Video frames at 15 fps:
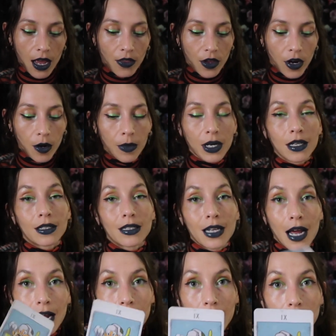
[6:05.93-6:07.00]
And the Hermit is
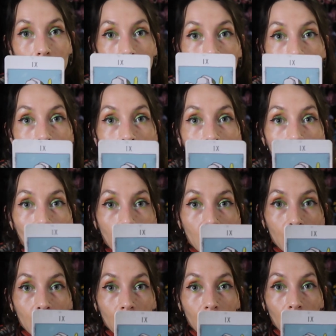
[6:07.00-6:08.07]
9,
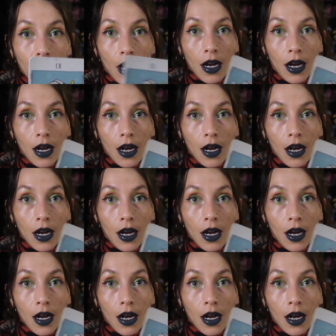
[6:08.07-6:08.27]
which